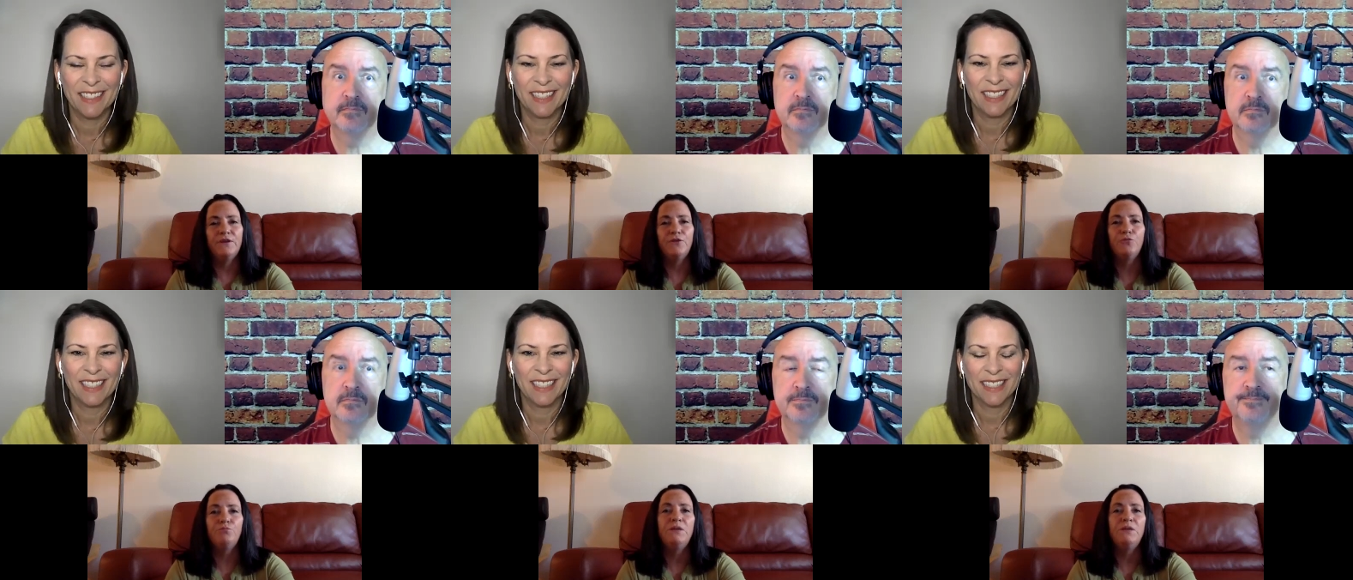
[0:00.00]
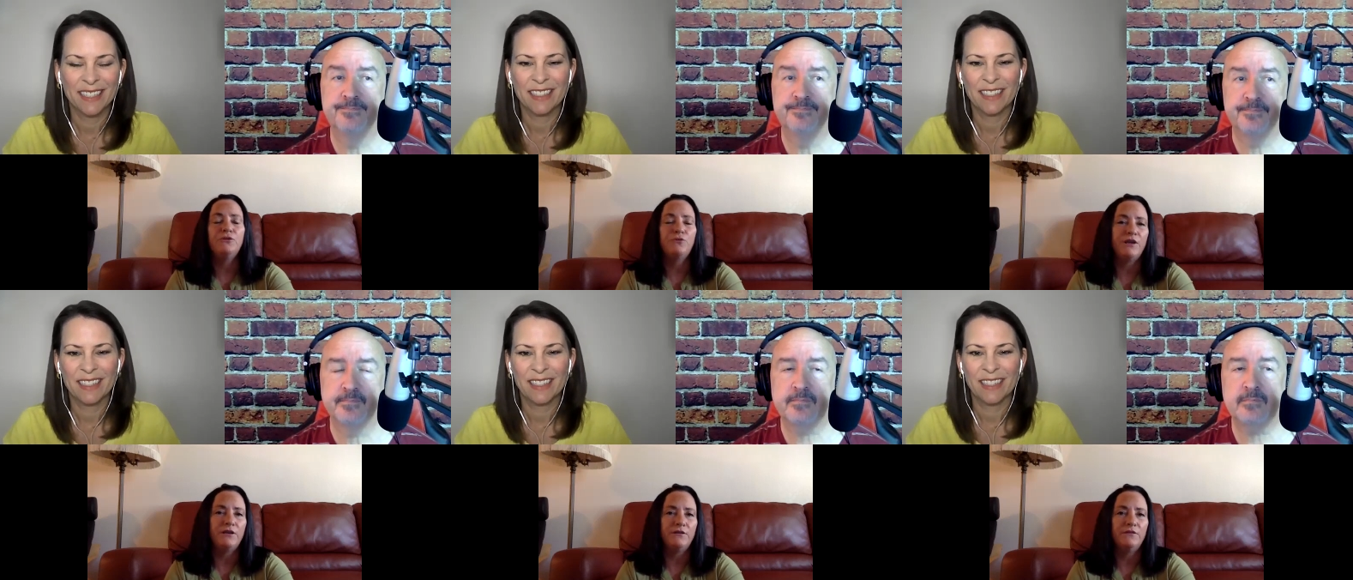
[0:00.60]
Speaker 1: meet and greet.
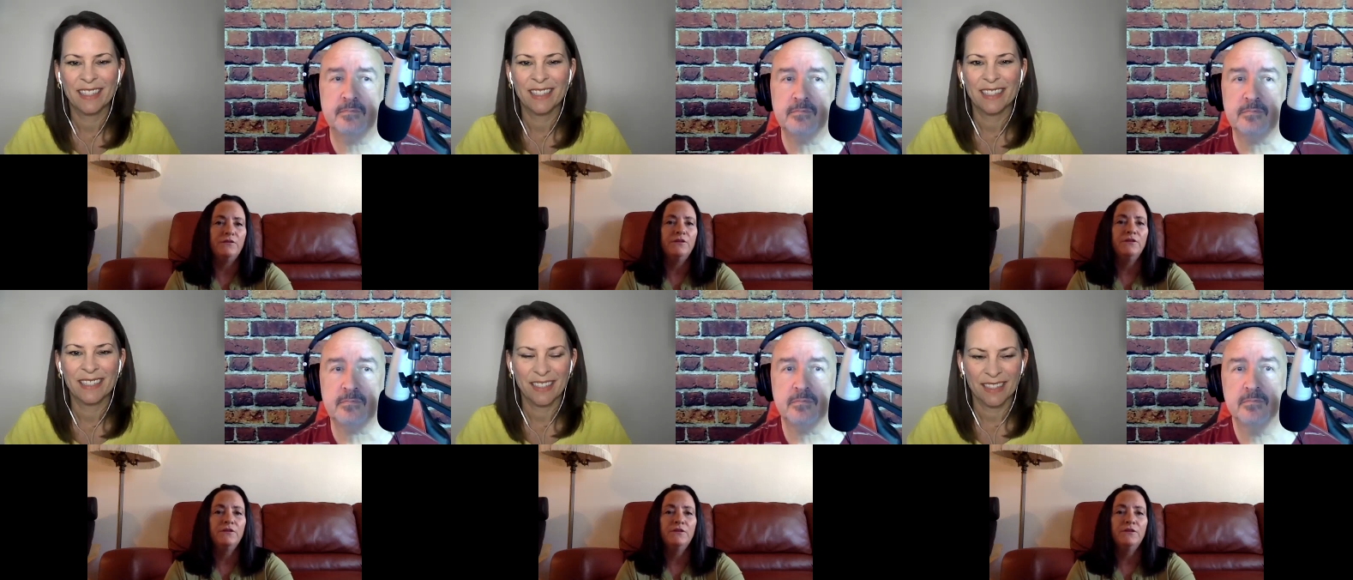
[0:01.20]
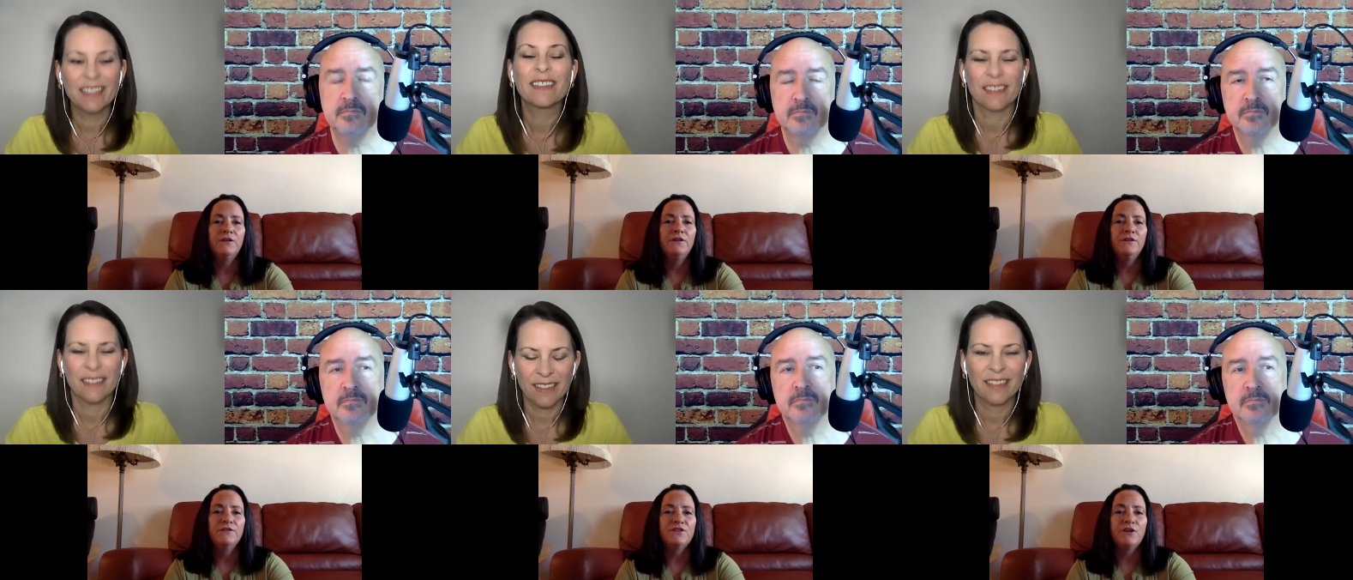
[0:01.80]

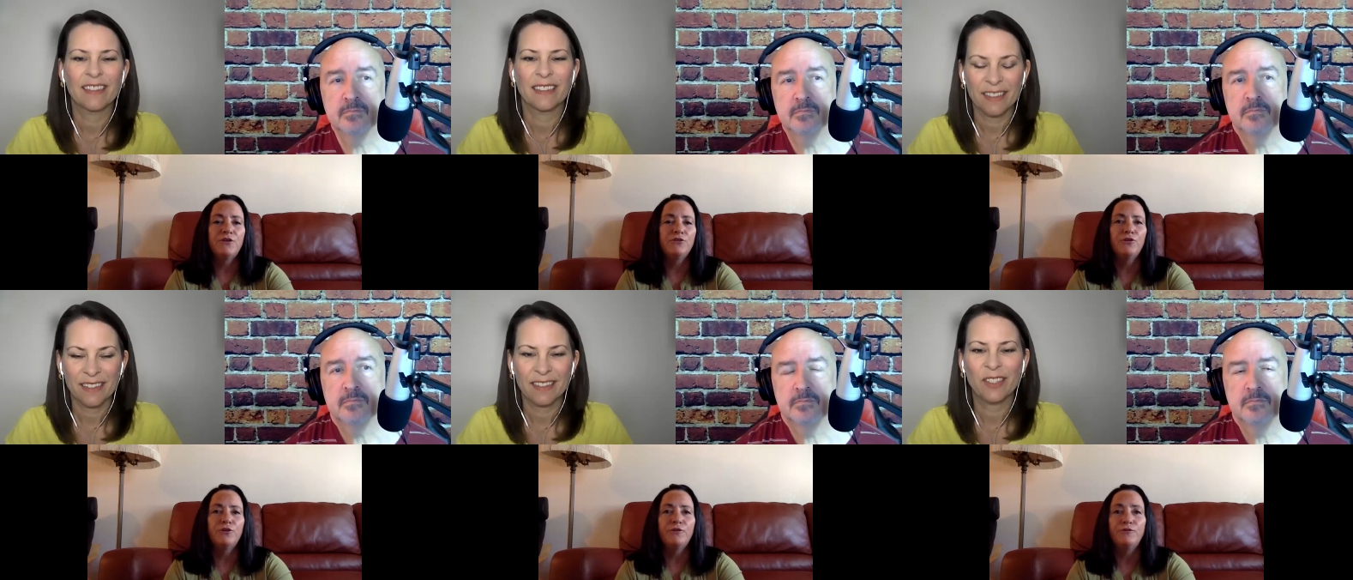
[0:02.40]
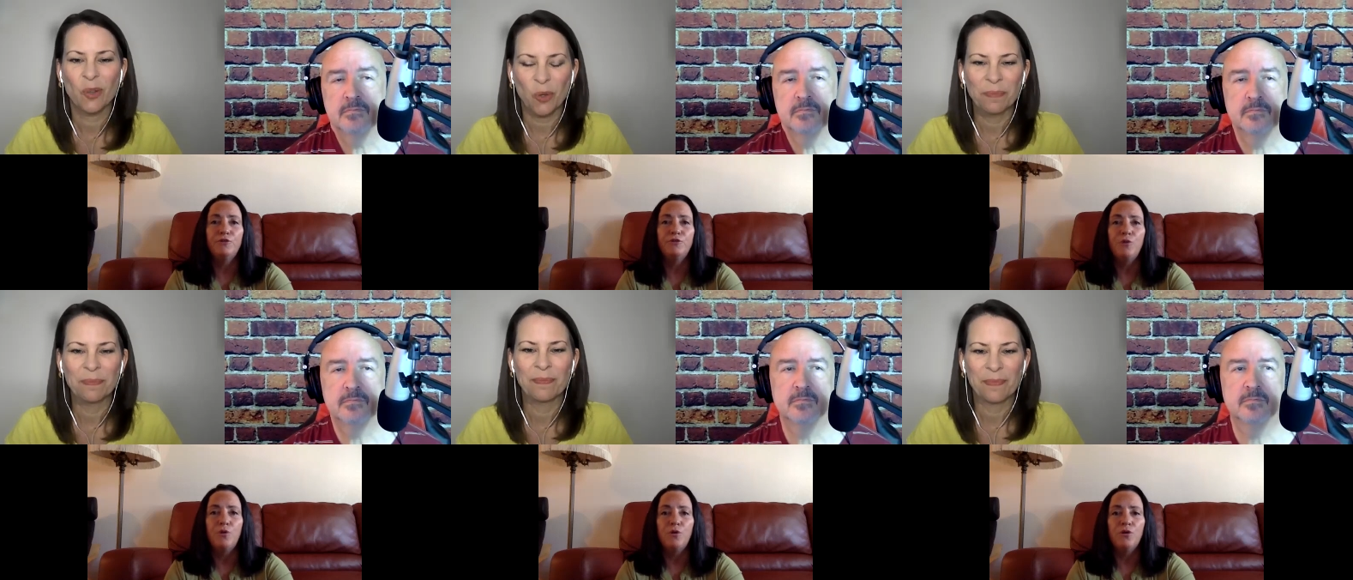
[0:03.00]
So learn a few
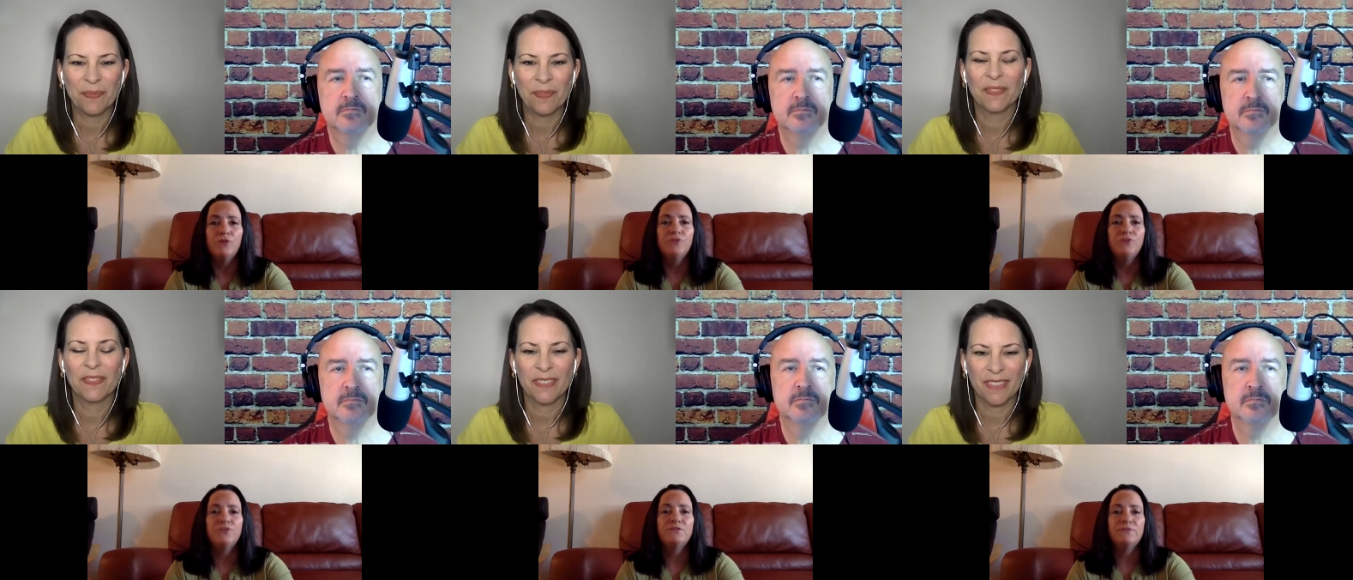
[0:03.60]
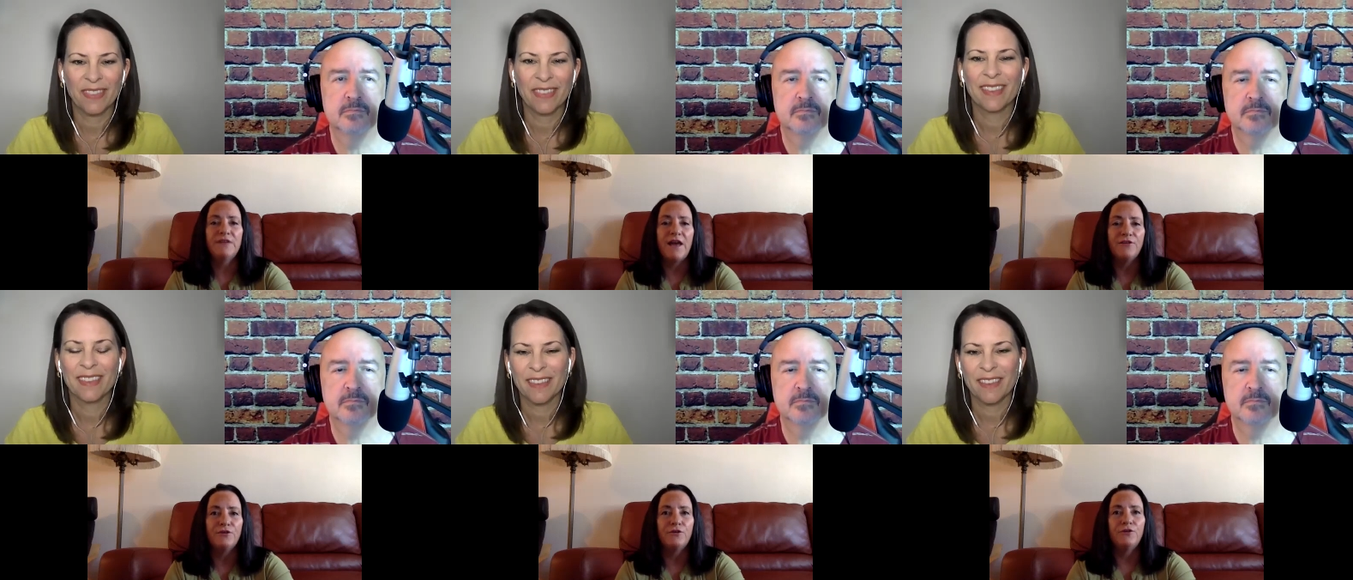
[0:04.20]
chords, oh.
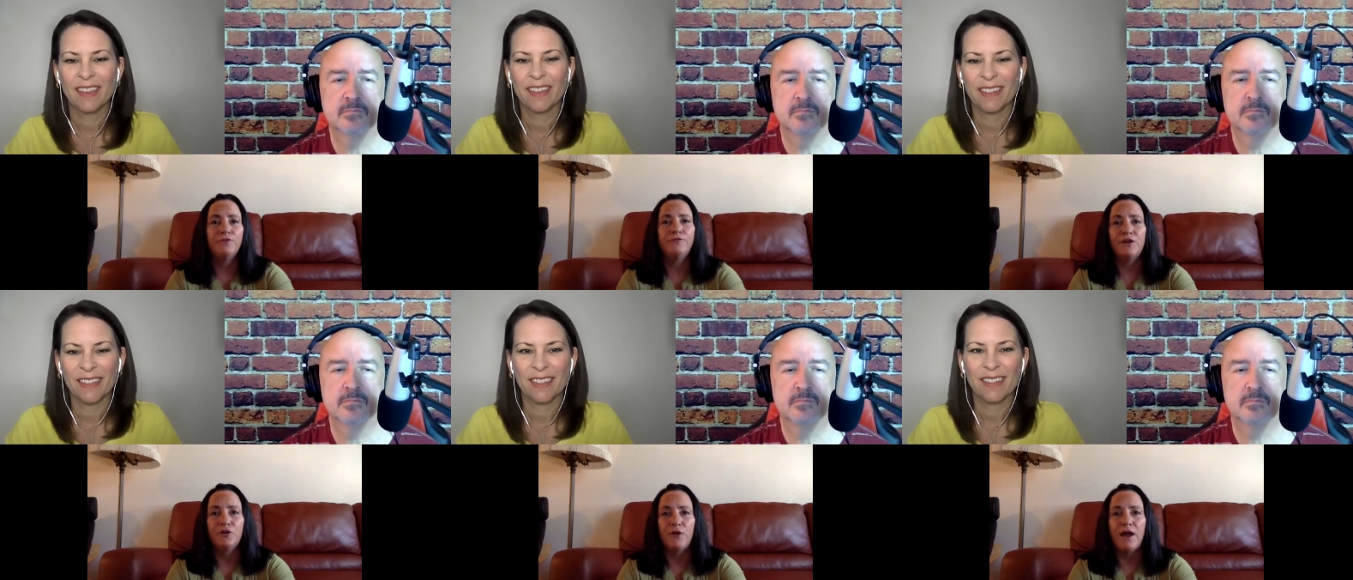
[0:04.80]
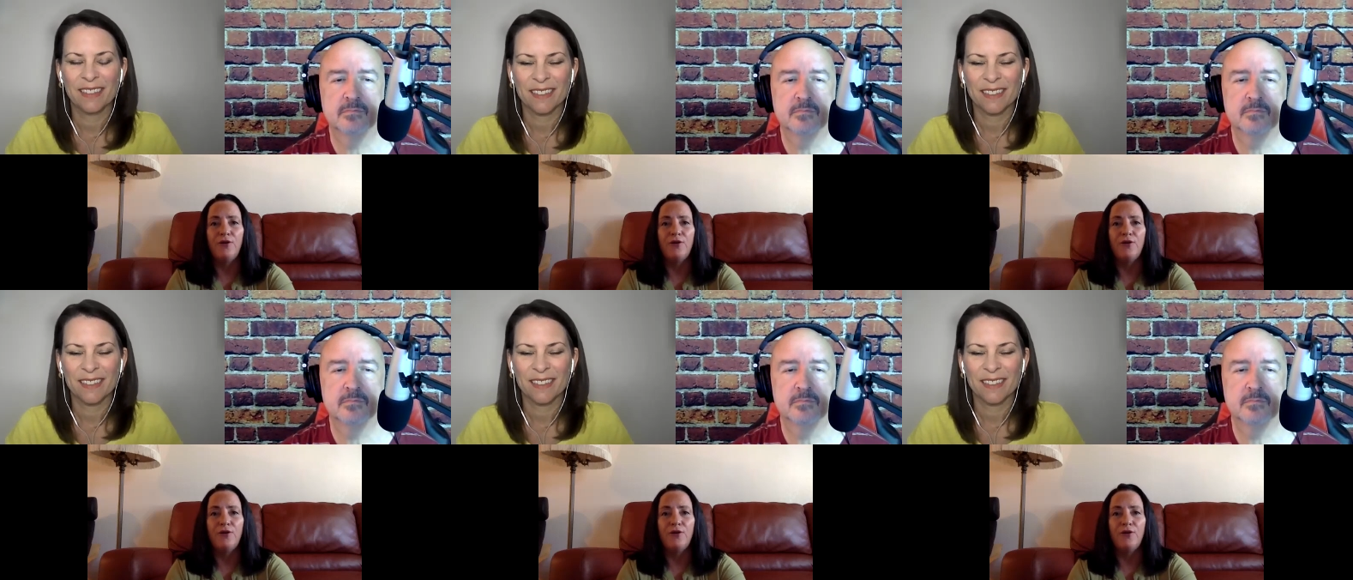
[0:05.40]
gather, figure out.